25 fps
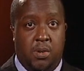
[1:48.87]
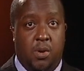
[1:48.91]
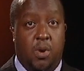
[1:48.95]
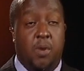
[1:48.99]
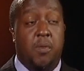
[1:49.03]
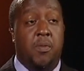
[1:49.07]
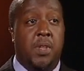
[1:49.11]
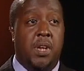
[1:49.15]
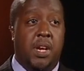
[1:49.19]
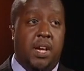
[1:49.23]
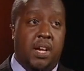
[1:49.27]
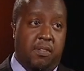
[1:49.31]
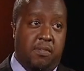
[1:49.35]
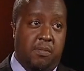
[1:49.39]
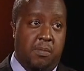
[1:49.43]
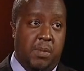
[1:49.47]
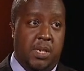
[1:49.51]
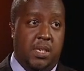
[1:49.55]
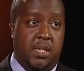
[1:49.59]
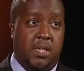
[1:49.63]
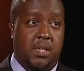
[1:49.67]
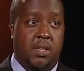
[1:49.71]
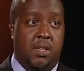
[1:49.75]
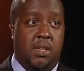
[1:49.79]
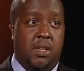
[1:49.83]
of the
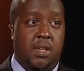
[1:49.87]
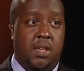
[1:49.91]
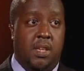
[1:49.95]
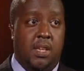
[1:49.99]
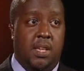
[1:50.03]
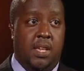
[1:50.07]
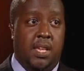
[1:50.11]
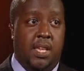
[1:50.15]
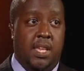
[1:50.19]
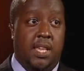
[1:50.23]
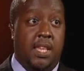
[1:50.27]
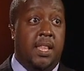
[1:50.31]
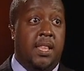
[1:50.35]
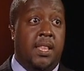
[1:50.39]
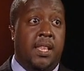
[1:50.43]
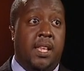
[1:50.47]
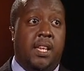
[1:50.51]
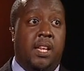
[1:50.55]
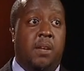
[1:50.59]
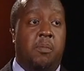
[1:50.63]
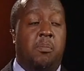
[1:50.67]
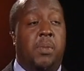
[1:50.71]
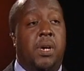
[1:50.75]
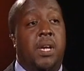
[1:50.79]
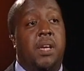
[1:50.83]
government is
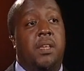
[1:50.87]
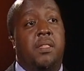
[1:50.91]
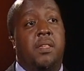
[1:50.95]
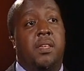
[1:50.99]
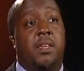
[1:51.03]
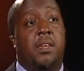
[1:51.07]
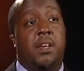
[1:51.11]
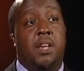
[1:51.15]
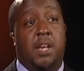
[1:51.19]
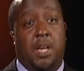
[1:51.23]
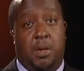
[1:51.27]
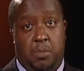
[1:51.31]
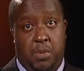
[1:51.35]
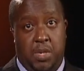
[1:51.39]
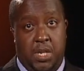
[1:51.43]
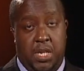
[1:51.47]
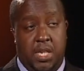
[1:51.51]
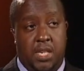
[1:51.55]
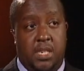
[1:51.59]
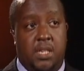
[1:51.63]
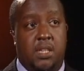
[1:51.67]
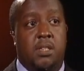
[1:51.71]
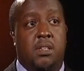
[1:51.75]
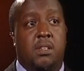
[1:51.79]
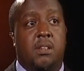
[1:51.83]
set up by the
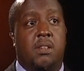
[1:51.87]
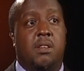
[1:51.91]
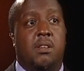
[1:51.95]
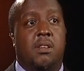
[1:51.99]
cabinet,